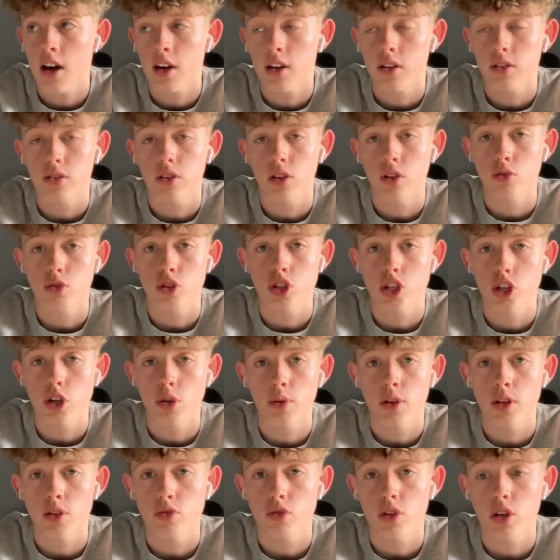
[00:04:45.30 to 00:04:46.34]
do
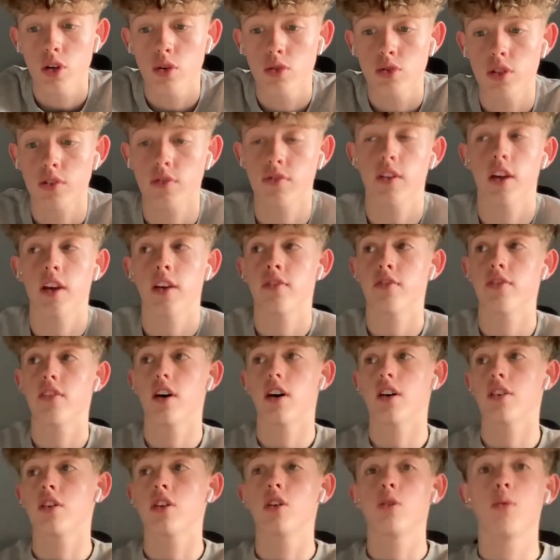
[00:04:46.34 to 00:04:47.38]
shooting drills. If
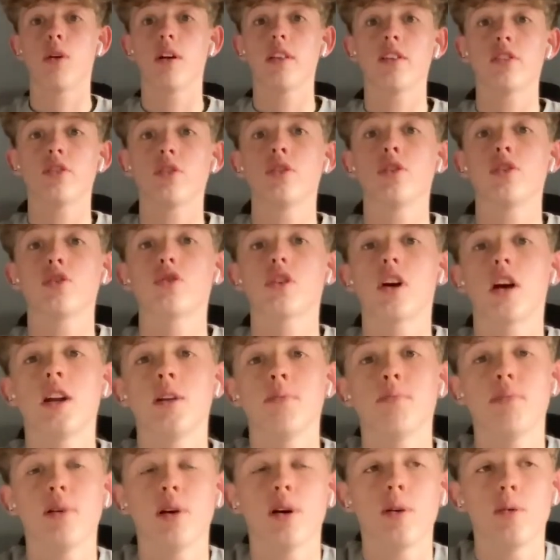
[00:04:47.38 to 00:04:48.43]
I don't know what they're doing in
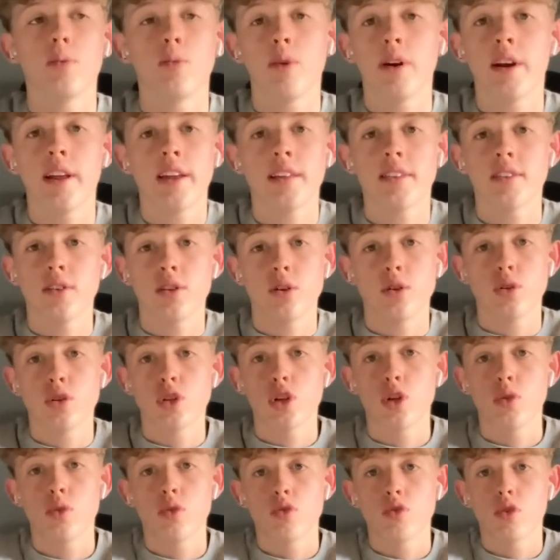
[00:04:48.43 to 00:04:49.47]
training, but we need to do
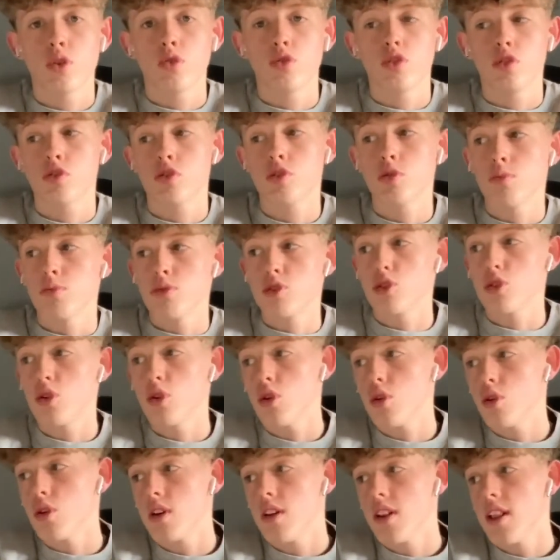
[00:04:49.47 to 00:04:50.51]
shooting drills of some
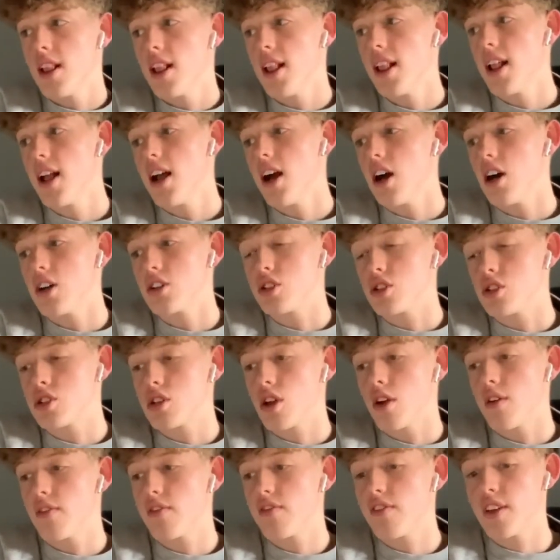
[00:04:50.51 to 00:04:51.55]
sort. I just
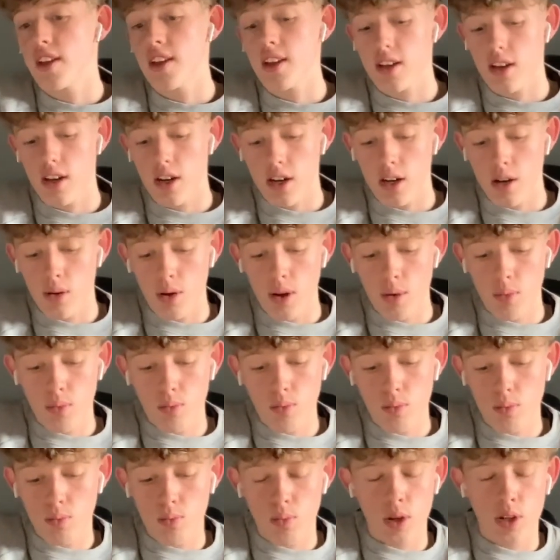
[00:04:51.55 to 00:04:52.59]
don't think
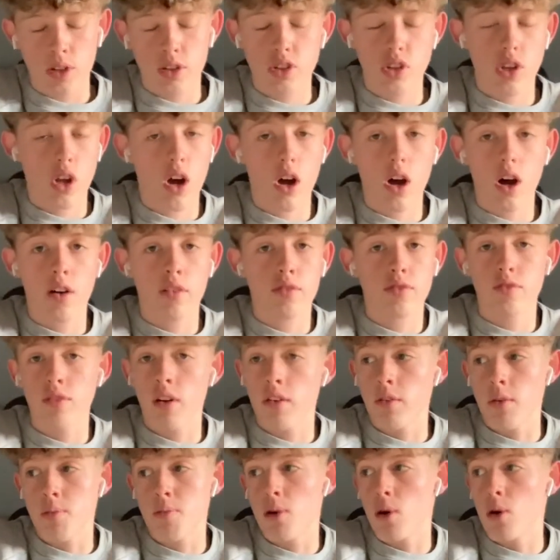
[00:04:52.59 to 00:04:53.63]
we start off
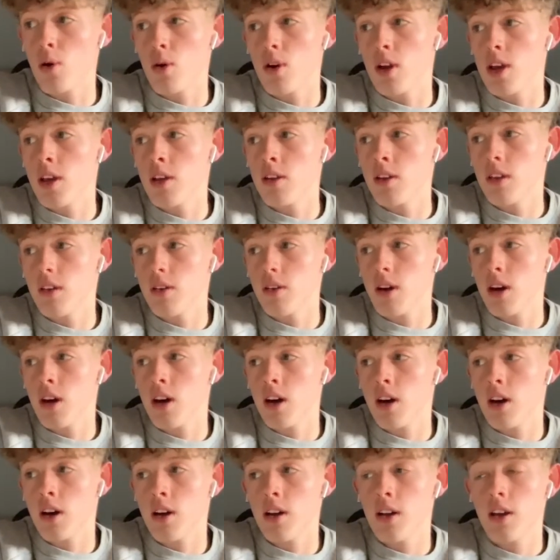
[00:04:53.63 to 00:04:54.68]
very poorly.
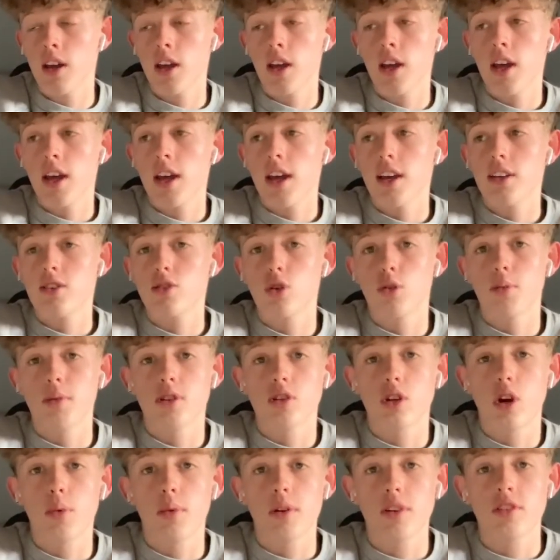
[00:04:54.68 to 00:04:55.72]
It's almost
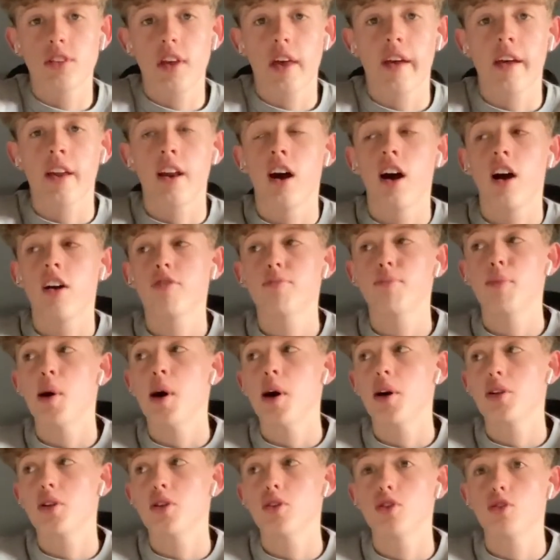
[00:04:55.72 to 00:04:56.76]
like we're second half
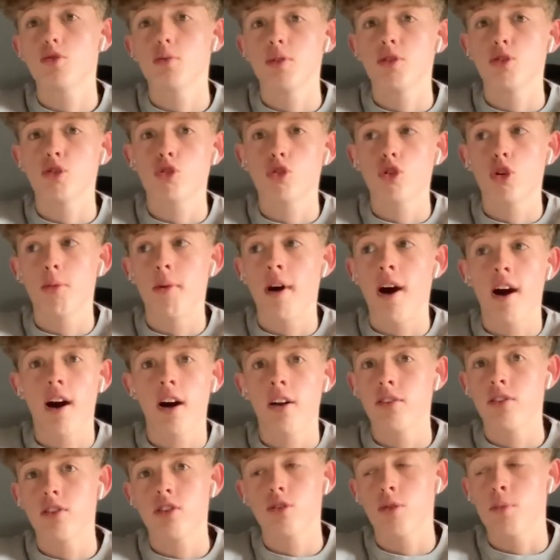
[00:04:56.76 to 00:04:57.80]
merchants. We just come out
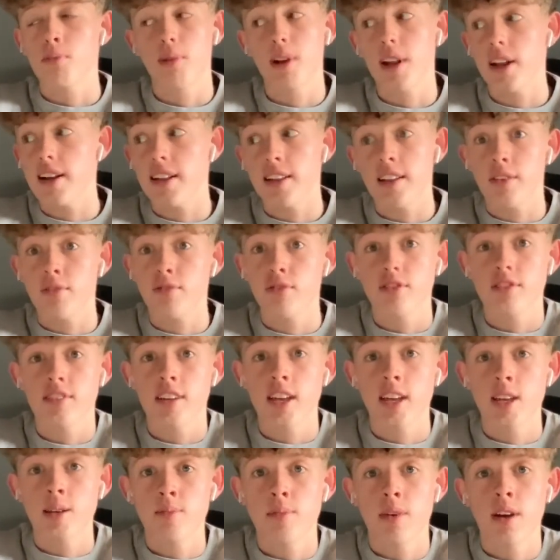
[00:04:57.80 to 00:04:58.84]
a completely different
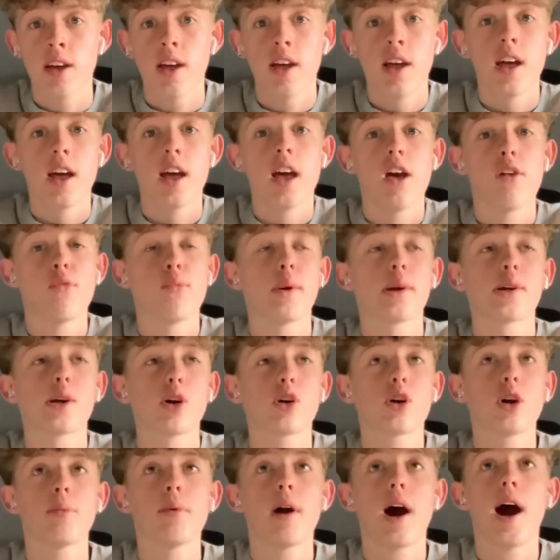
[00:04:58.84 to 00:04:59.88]
team. if we could
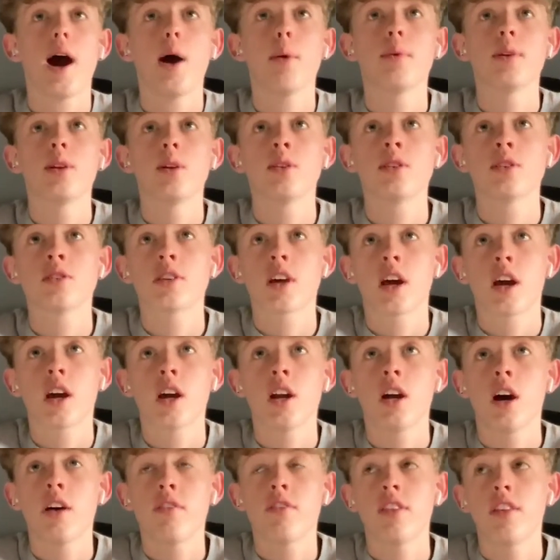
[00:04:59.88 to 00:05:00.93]
come out how we do in the second
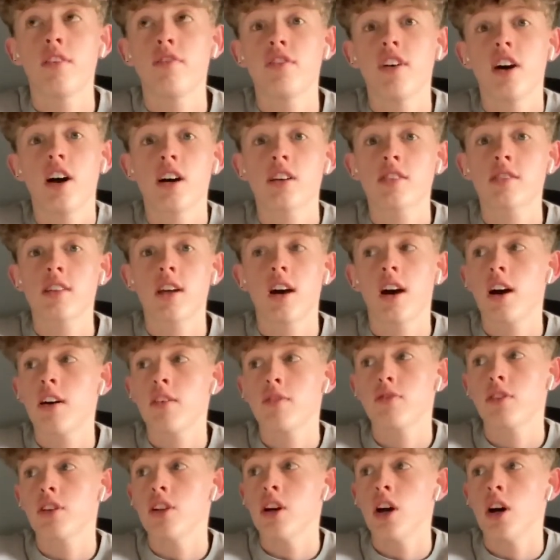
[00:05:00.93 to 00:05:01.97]
half and the first half,
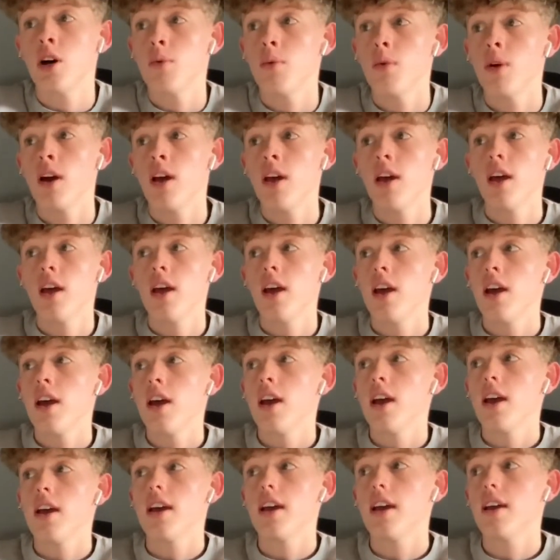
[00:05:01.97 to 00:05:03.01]
you know,
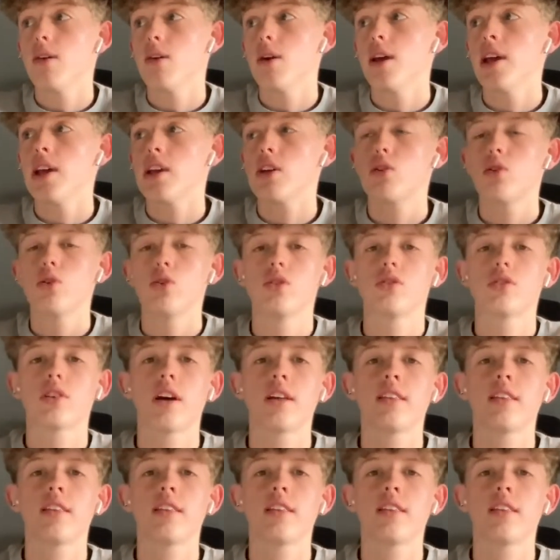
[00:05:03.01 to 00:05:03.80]
it could say